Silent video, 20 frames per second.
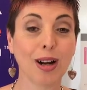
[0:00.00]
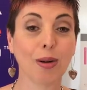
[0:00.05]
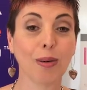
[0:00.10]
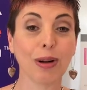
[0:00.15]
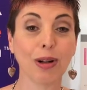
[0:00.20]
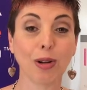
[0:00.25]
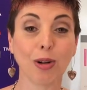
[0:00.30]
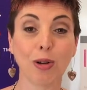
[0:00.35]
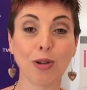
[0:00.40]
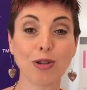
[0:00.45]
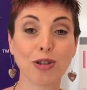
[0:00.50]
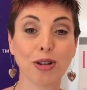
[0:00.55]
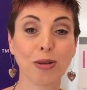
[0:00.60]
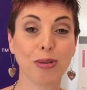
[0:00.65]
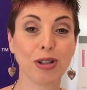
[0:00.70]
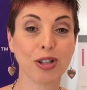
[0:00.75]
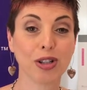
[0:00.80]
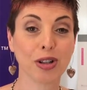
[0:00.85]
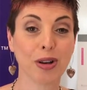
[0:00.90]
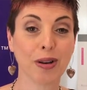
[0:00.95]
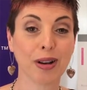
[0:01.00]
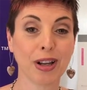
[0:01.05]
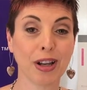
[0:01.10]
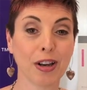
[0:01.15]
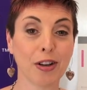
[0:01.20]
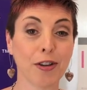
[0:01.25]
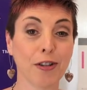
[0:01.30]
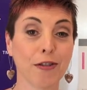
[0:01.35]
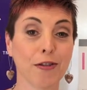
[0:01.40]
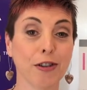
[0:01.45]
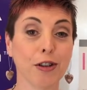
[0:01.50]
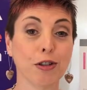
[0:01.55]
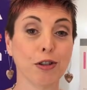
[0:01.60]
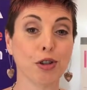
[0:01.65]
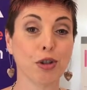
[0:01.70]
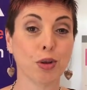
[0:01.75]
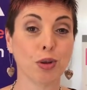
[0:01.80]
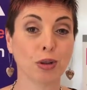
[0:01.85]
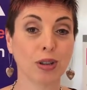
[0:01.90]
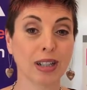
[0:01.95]
We'll also be showing you a few
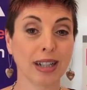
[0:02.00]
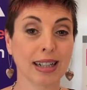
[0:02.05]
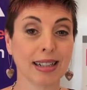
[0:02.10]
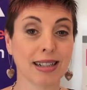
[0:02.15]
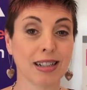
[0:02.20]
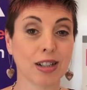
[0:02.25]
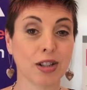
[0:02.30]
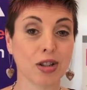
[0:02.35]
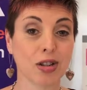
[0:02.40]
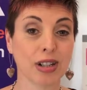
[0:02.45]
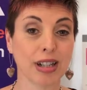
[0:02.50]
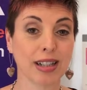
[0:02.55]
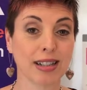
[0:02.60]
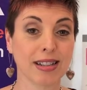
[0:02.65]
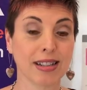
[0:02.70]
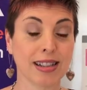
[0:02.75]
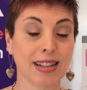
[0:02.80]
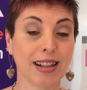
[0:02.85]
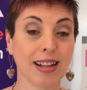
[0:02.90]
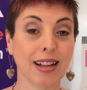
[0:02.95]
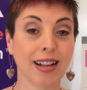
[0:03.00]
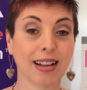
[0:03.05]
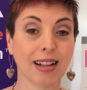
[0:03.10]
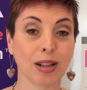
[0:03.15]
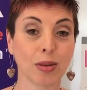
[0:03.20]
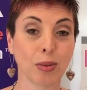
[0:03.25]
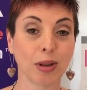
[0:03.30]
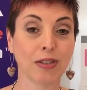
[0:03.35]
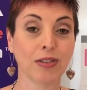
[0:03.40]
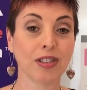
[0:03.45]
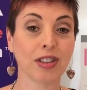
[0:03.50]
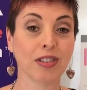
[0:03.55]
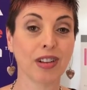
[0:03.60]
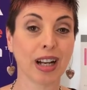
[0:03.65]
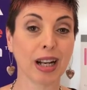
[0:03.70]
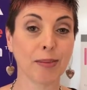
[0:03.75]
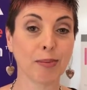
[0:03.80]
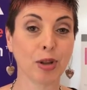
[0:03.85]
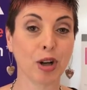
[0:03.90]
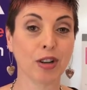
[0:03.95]
shortcuts and tricks that we've
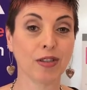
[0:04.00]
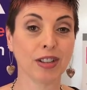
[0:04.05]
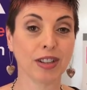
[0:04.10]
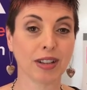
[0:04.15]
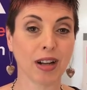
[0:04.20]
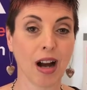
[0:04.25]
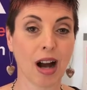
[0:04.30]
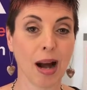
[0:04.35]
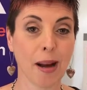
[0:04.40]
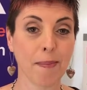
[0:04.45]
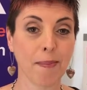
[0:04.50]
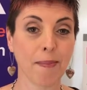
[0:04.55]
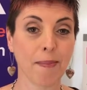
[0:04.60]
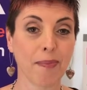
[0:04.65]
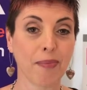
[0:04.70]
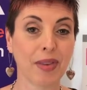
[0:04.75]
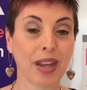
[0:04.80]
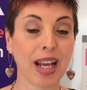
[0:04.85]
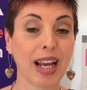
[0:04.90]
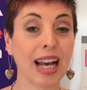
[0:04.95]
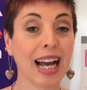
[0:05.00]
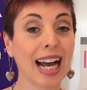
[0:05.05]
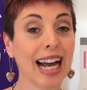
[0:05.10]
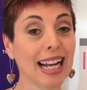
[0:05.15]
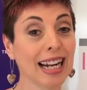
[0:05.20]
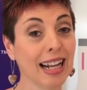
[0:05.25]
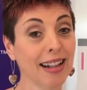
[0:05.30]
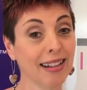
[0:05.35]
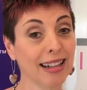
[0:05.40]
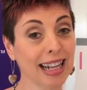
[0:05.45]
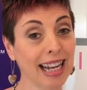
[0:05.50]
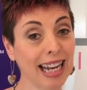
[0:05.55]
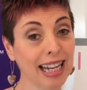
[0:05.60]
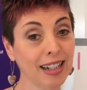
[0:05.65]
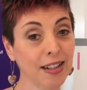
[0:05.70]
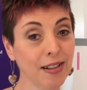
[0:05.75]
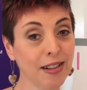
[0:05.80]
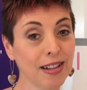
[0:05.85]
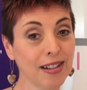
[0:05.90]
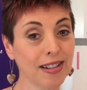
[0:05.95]
developed over time. And at the
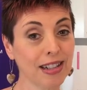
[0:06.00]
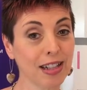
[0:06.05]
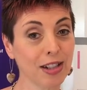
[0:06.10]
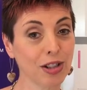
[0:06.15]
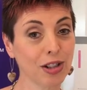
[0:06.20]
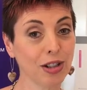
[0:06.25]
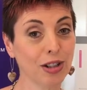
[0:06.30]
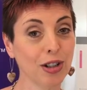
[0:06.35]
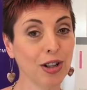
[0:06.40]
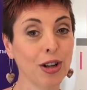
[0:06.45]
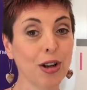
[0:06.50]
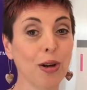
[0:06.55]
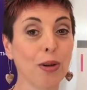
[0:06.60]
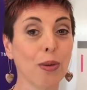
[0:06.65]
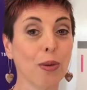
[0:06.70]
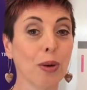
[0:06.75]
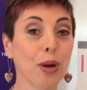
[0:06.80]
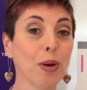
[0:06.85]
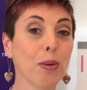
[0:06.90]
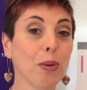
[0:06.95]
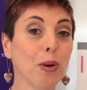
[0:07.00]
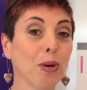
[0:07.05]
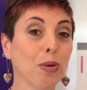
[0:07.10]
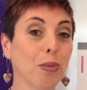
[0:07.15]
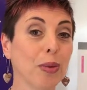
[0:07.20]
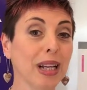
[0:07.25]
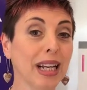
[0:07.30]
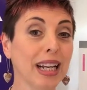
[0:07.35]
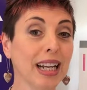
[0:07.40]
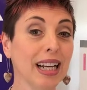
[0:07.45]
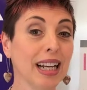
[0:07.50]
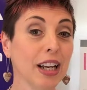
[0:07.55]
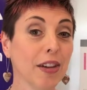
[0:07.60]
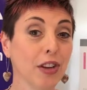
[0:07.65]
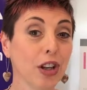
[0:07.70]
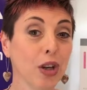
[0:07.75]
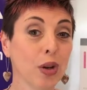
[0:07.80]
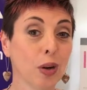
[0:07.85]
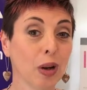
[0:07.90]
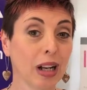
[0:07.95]
end of the session, we will be
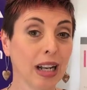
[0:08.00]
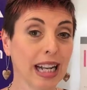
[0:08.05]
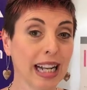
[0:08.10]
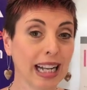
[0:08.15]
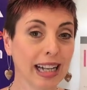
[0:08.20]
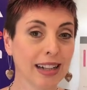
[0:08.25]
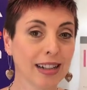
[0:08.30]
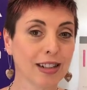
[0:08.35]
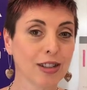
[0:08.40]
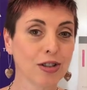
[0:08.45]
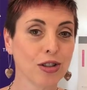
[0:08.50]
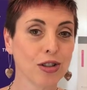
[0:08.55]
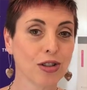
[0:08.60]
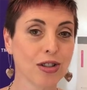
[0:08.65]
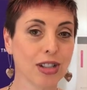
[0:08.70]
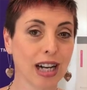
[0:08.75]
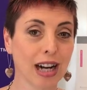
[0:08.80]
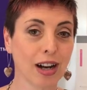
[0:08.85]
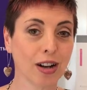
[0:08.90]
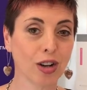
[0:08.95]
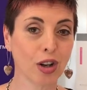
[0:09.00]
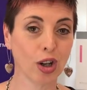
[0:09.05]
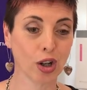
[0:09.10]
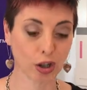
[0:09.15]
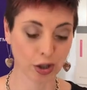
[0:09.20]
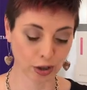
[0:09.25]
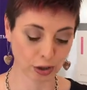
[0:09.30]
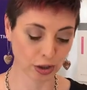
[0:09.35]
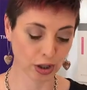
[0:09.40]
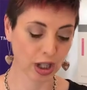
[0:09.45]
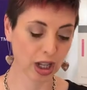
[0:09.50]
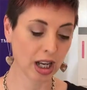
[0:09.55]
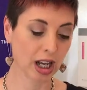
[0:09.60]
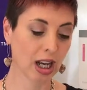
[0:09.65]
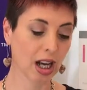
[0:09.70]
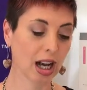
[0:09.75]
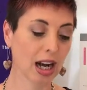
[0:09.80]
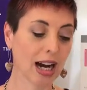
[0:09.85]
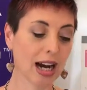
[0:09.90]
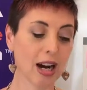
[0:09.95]
giving you a link to download
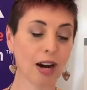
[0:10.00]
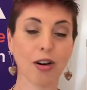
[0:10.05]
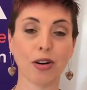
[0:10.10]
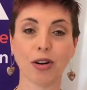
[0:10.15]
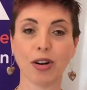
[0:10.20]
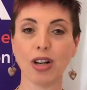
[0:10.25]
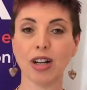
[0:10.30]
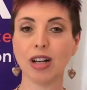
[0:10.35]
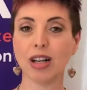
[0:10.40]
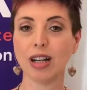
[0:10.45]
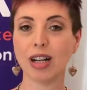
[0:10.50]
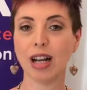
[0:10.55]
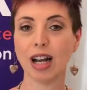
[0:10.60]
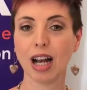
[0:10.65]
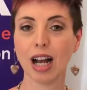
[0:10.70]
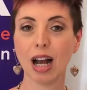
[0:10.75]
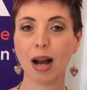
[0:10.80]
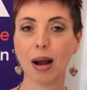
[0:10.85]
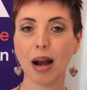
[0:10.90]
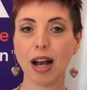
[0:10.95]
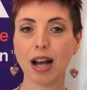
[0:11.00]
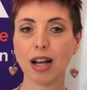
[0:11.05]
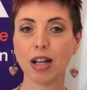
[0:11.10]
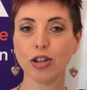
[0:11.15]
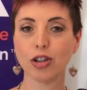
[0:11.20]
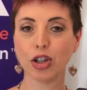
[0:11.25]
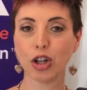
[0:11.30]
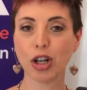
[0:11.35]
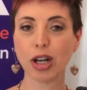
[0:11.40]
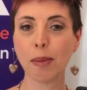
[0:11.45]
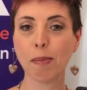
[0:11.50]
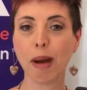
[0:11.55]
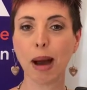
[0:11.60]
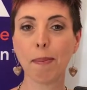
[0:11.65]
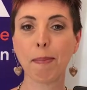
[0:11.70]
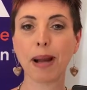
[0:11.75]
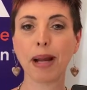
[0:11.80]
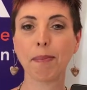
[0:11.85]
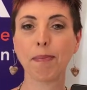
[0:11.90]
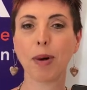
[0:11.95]
our journey
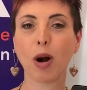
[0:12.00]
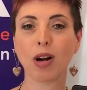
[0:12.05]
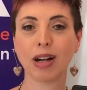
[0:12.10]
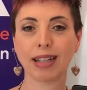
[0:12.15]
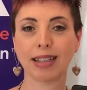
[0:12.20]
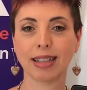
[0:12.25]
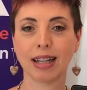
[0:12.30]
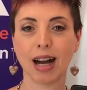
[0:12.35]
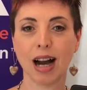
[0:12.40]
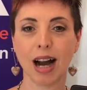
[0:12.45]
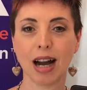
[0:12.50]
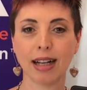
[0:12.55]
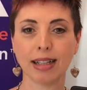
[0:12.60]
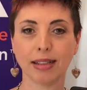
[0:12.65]
mapping pocket guide.